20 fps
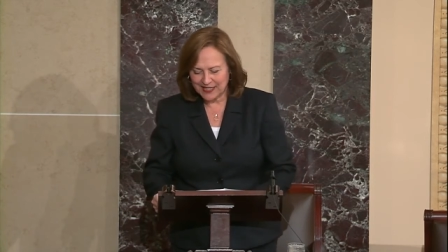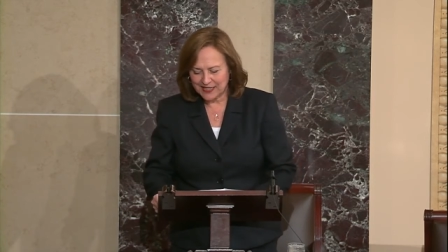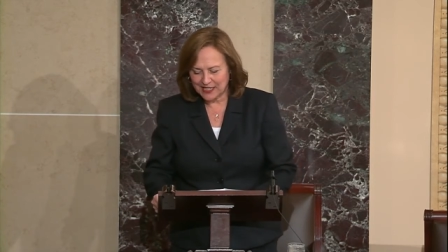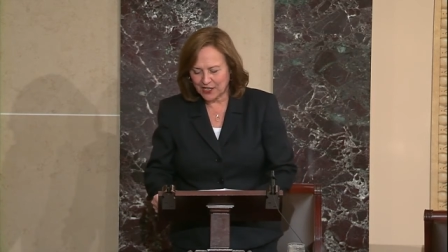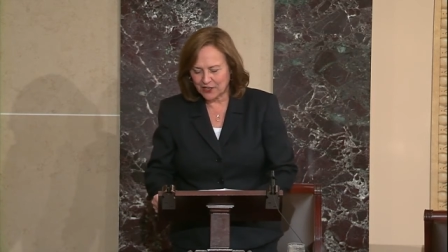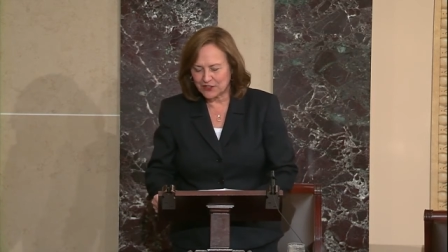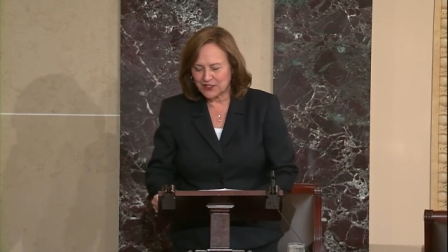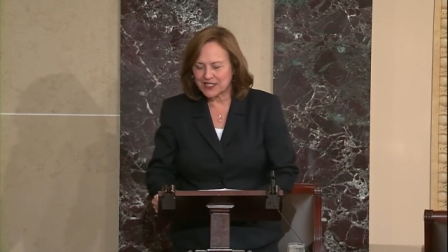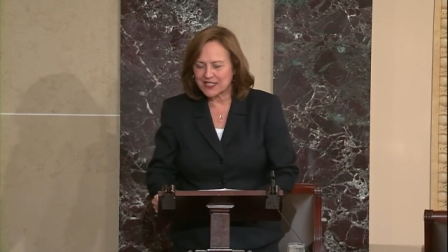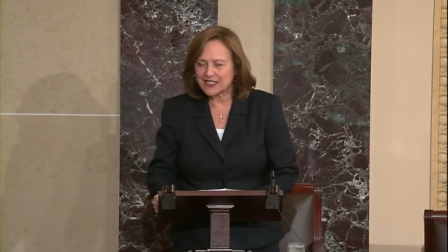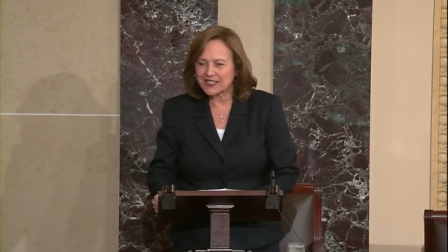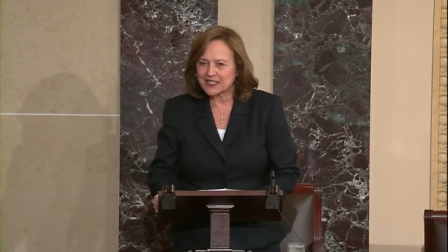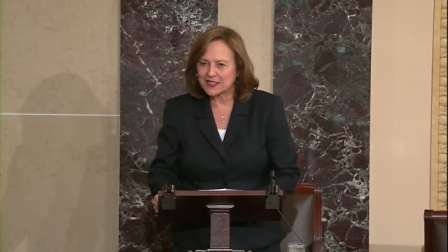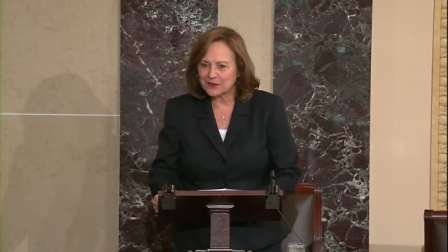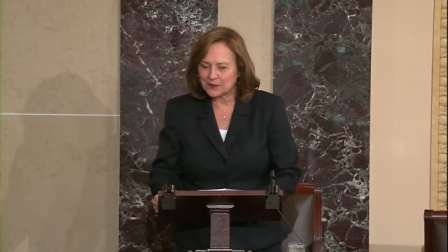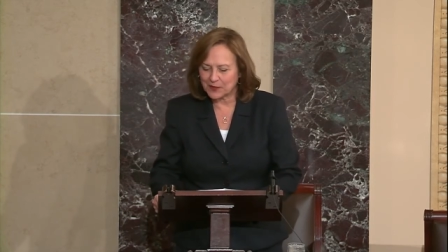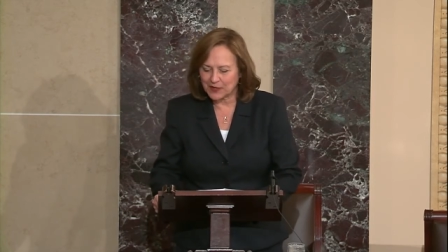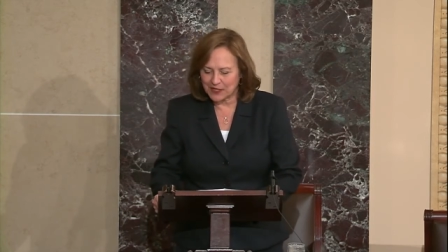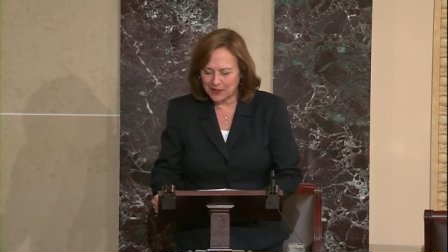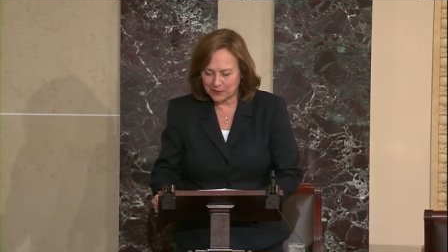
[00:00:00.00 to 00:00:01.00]
They are
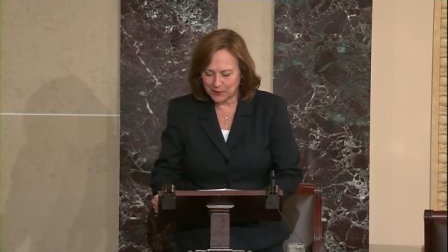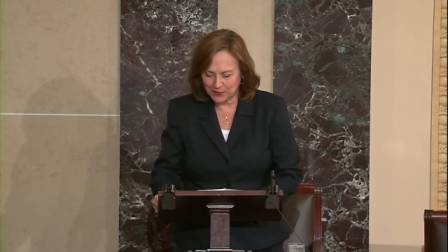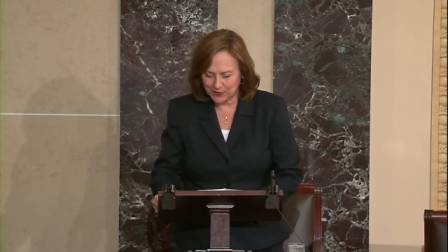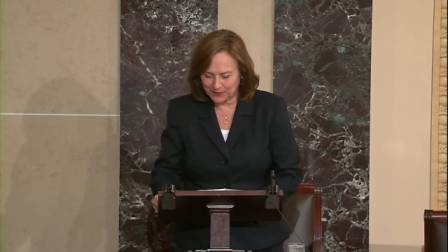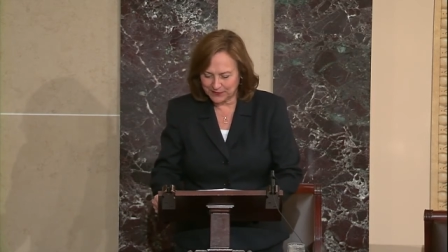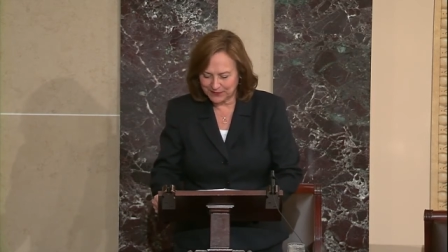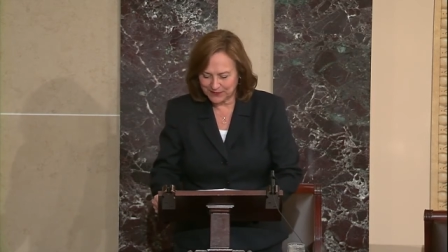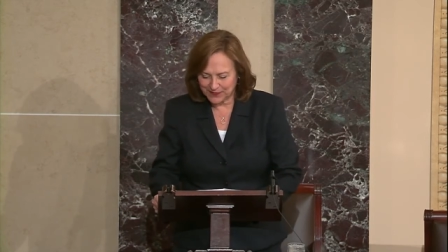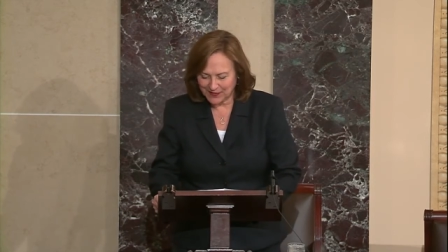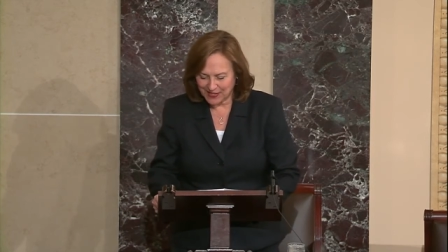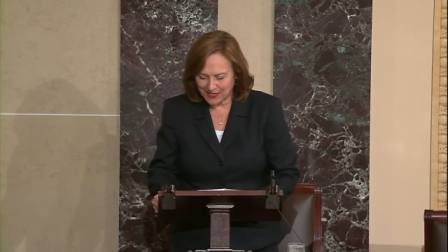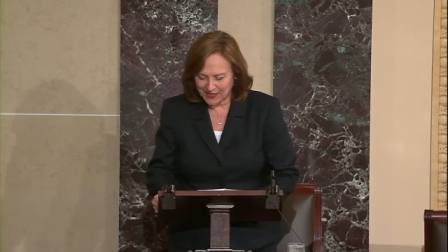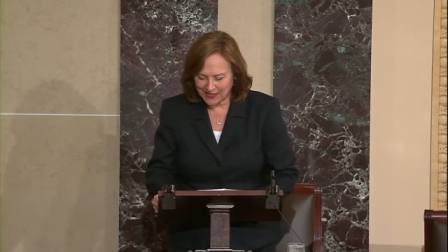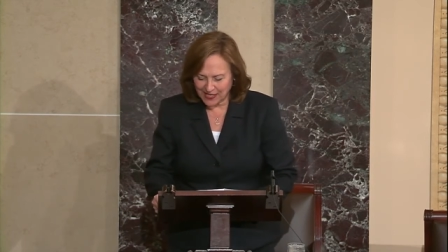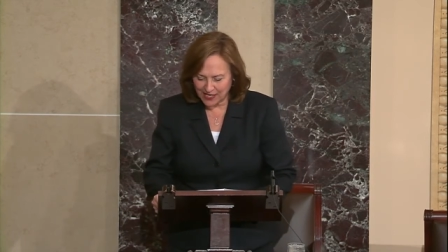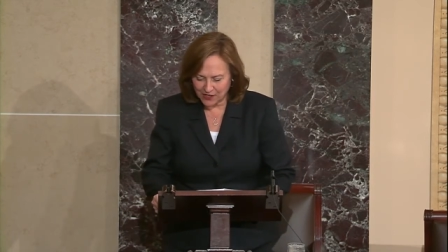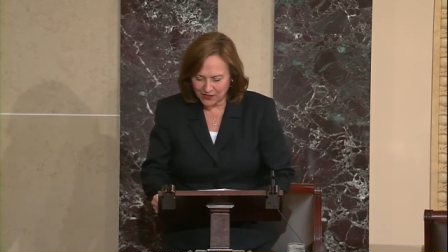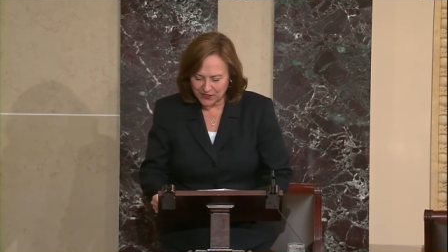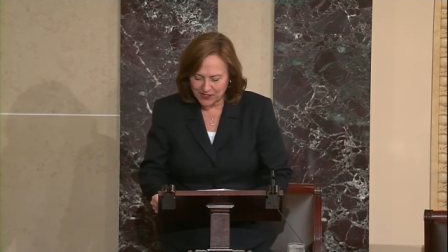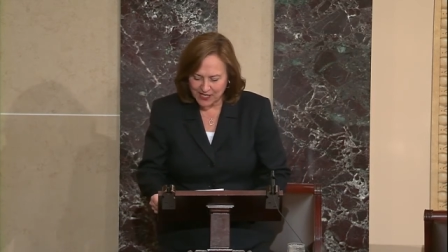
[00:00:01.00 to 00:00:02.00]
decent people, and
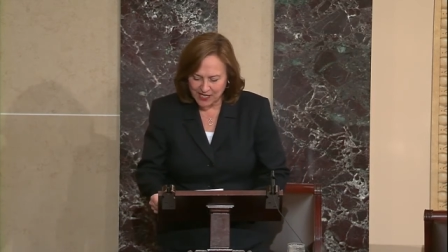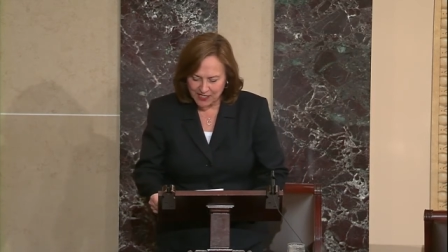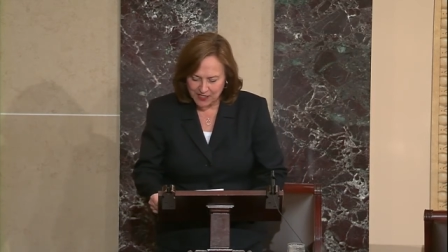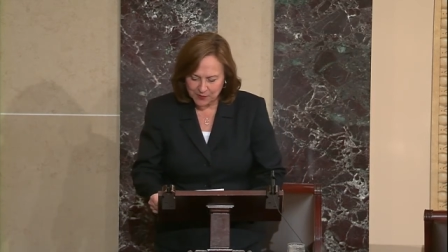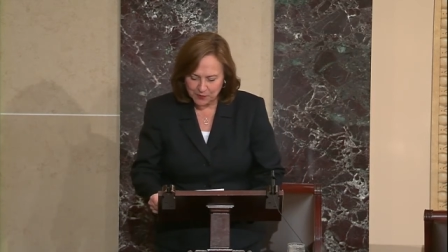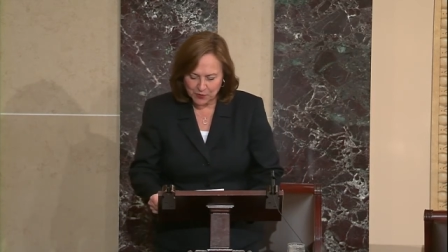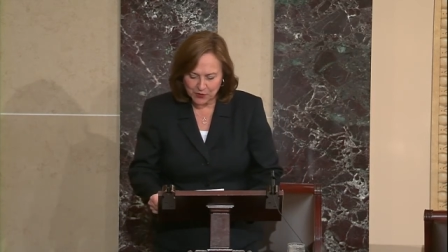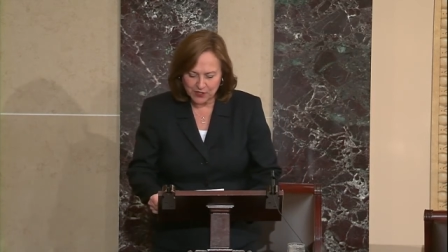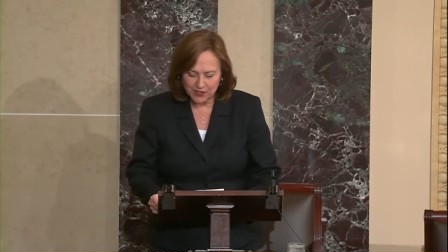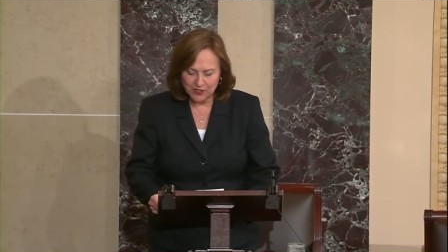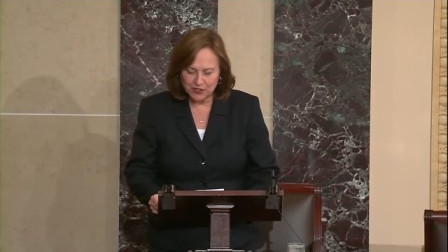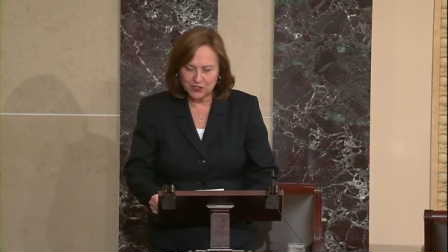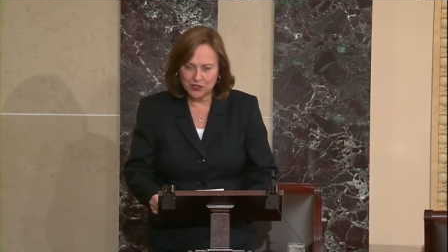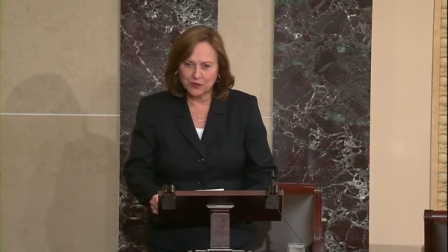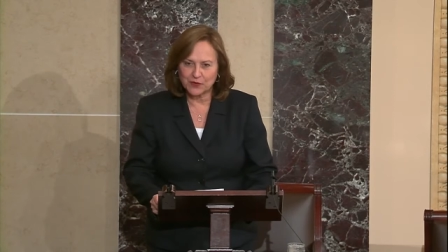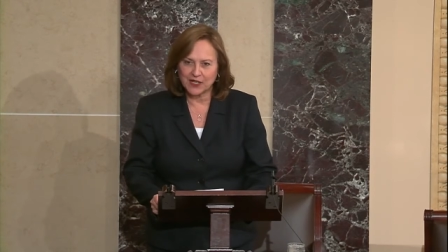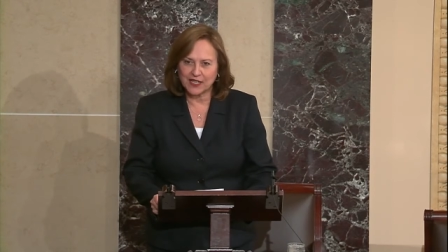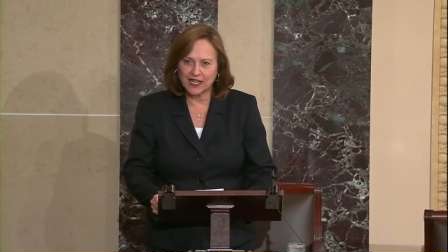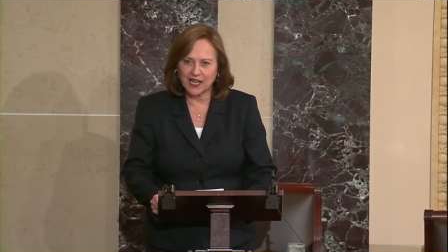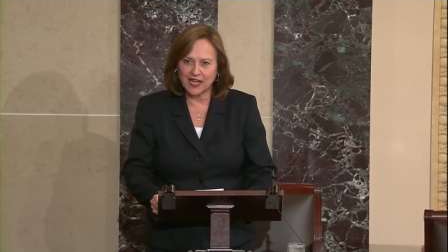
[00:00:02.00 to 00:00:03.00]
they are desperate
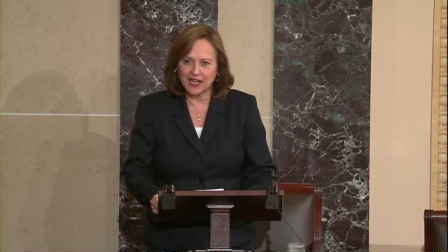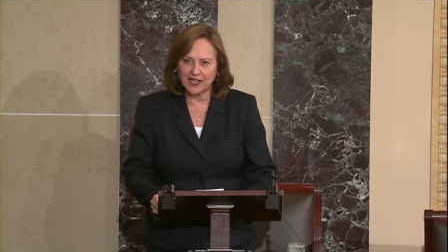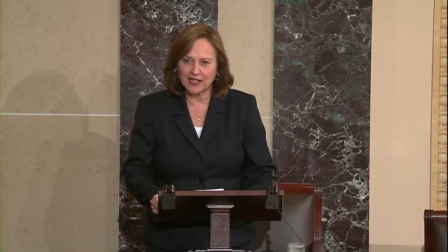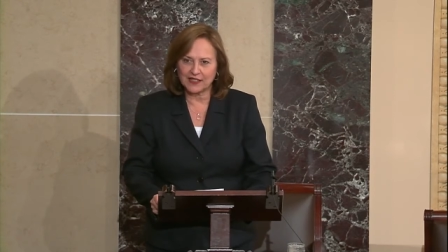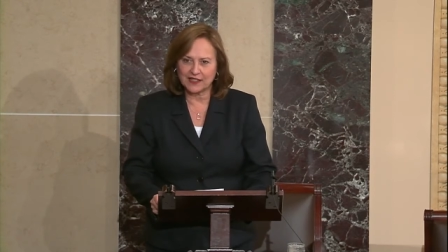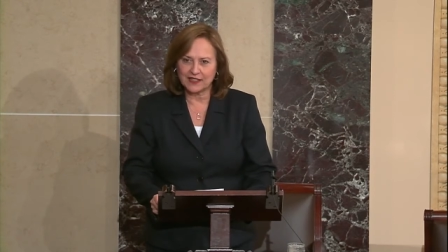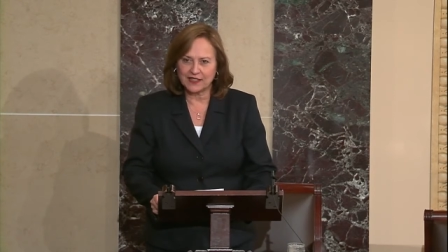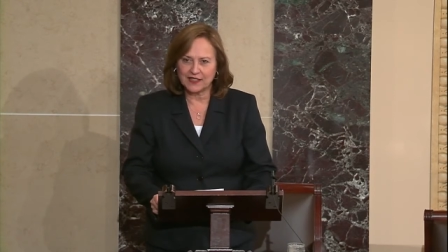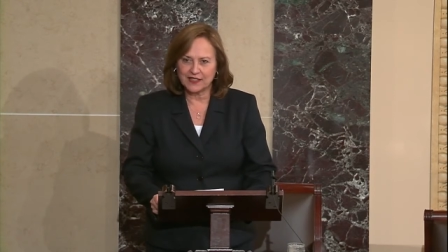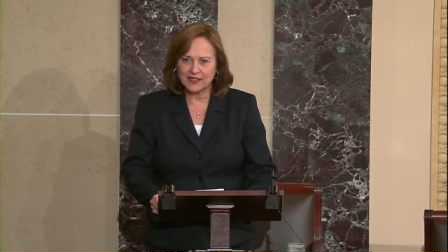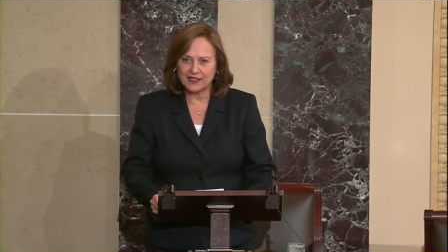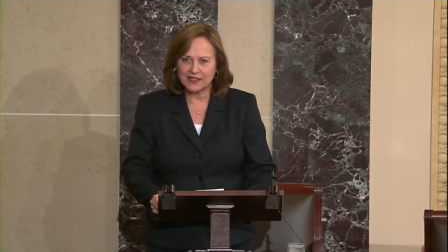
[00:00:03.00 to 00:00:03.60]
to regain